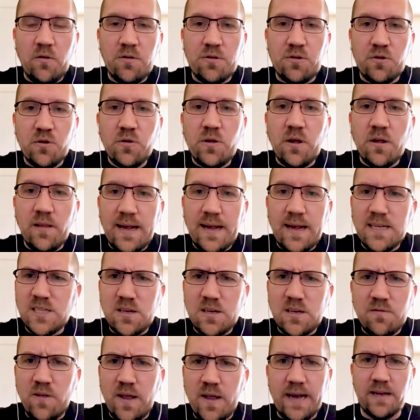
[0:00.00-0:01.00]
through the lens
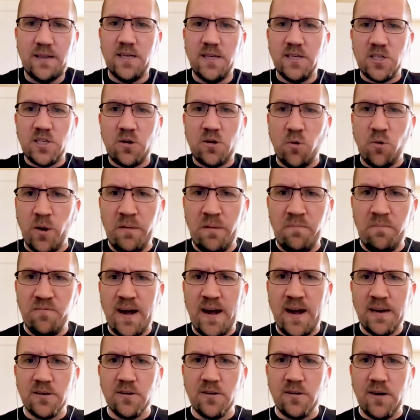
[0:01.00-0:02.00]
of like this creep
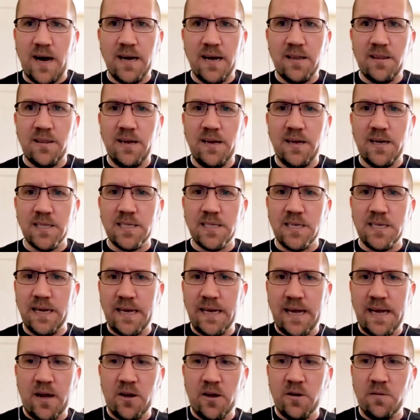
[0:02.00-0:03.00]
factor. I think it's an
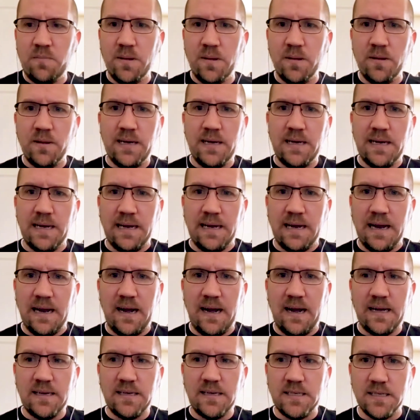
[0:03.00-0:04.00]
accountability to
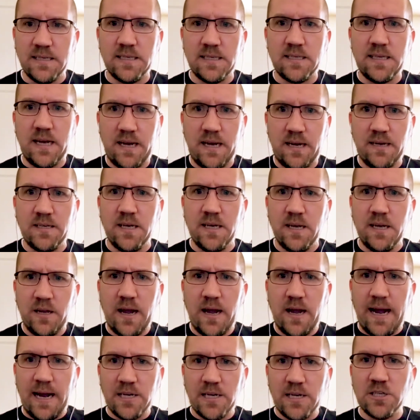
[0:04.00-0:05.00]
God to say,
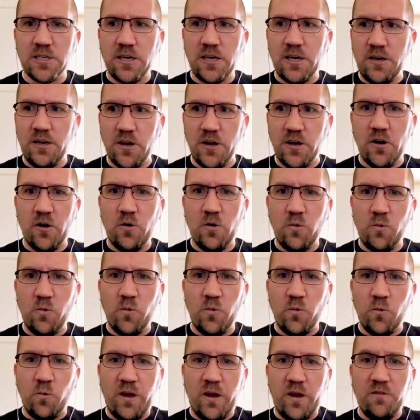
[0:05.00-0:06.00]
actually, no,
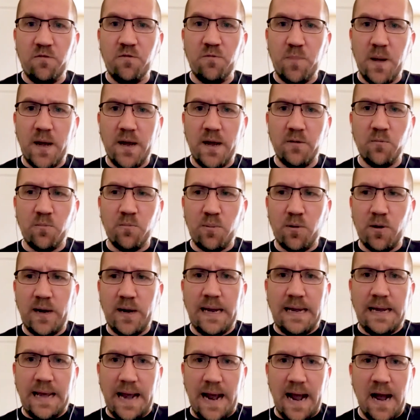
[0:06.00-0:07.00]
we've been pretty
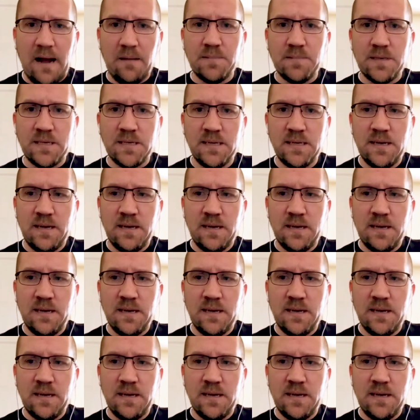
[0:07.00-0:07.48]
gapped